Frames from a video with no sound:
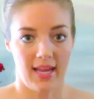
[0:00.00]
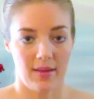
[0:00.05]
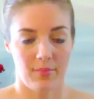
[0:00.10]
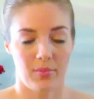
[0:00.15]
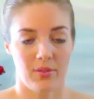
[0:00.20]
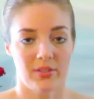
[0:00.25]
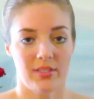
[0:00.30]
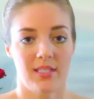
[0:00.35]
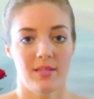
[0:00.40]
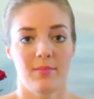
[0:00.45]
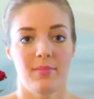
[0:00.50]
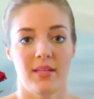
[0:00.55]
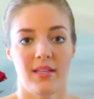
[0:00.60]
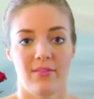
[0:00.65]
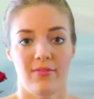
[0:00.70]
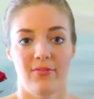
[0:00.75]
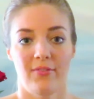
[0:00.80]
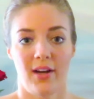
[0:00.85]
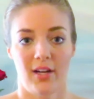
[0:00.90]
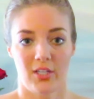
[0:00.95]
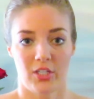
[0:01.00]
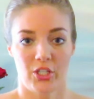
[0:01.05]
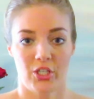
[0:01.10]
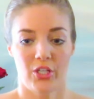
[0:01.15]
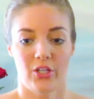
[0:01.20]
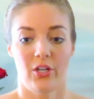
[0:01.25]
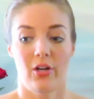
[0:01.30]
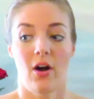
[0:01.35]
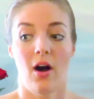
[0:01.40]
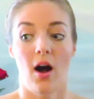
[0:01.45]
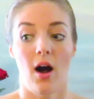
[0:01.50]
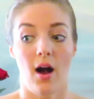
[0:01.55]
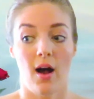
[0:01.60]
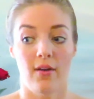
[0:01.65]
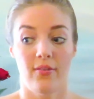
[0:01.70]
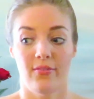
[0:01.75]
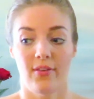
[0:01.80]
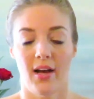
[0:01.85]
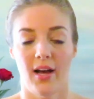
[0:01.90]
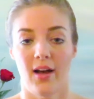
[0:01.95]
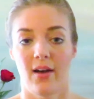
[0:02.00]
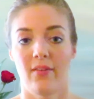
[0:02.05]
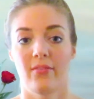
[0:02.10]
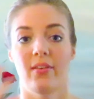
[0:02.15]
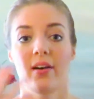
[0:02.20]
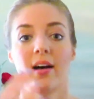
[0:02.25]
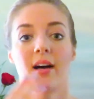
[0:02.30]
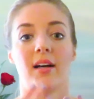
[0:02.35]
able to be functional off of